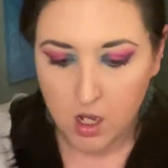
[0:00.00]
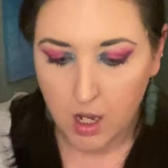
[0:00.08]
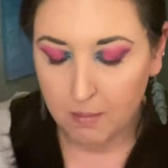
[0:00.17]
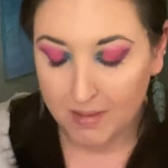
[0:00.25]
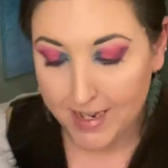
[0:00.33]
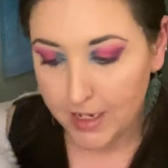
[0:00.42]
I
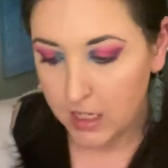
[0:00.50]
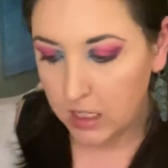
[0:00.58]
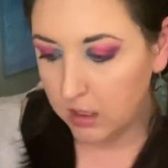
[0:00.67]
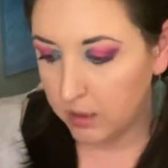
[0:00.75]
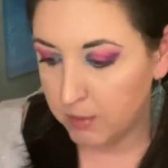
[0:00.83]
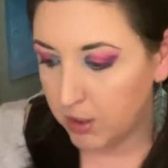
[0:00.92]
might
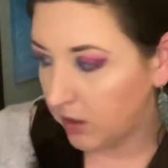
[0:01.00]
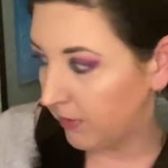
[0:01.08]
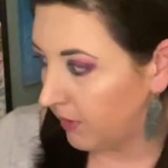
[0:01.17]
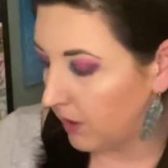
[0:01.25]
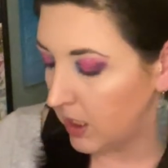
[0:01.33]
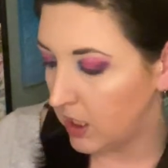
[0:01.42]
need the book
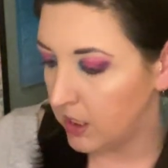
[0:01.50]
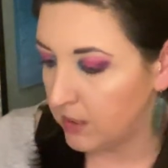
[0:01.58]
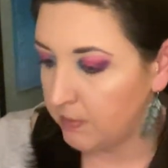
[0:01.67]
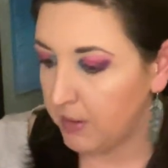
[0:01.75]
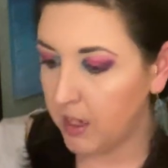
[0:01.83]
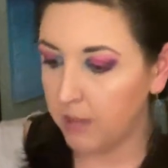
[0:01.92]
for these,
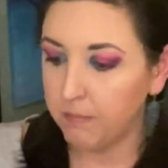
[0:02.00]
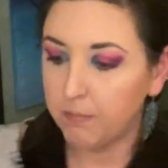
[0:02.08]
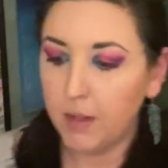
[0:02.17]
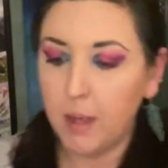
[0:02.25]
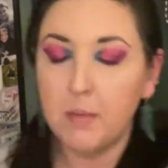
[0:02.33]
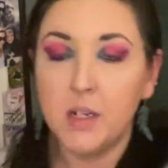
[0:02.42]
but
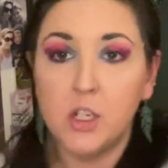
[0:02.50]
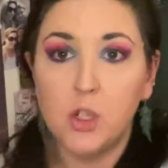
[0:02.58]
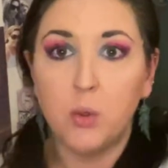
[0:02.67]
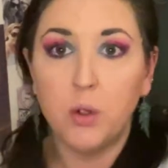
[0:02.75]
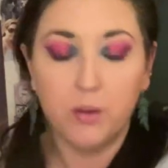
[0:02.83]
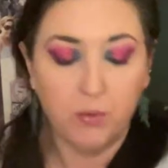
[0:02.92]
I'm an
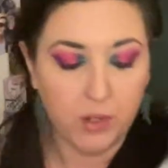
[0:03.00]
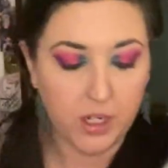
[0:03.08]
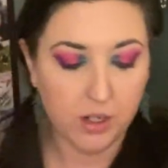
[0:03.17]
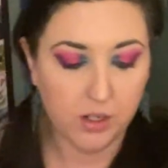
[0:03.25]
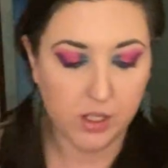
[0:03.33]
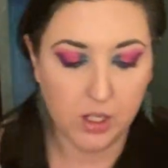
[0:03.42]
intuitive
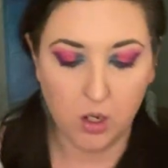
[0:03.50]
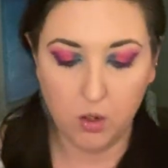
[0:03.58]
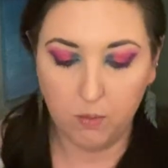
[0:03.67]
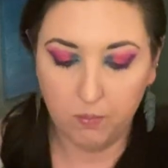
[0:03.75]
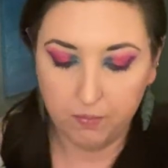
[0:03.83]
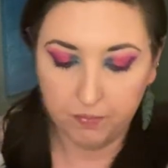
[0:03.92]
reader,
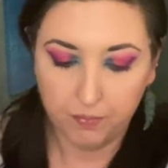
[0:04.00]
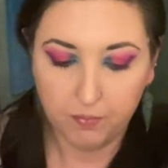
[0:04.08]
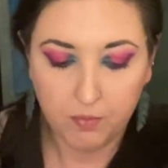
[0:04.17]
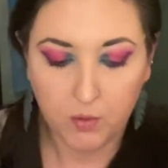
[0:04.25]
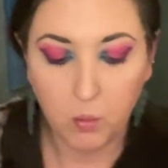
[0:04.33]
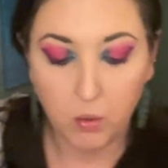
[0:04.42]
so
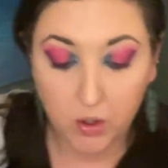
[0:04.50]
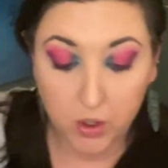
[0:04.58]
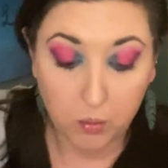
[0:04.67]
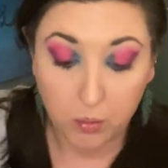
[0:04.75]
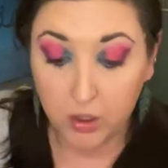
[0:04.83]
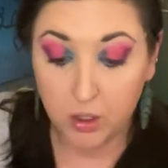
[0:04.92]
we
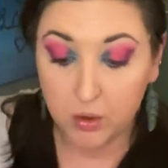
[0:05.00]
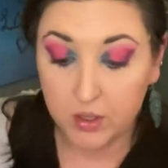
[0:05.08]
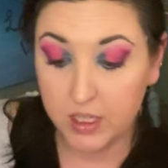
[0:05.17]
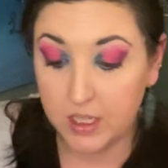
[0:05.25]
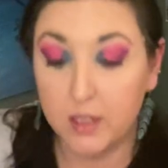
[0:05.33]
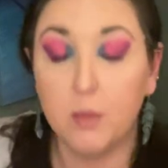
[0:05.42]
will use
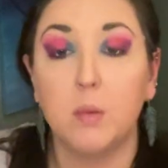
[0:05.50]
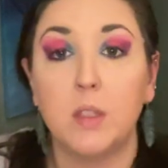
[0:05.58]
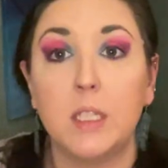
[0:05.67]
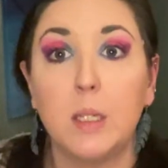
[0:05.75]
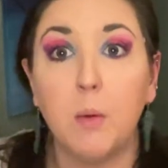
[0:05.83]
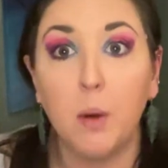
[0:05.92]
these and we'll
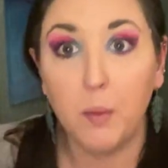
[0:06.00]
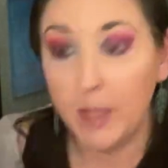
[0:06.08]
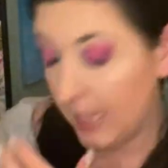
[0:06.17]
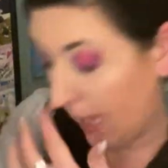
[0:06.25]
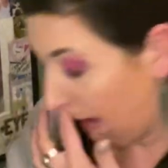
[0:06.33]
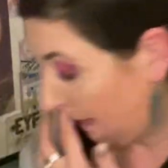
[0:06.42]
see what we
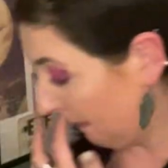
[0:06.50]
get.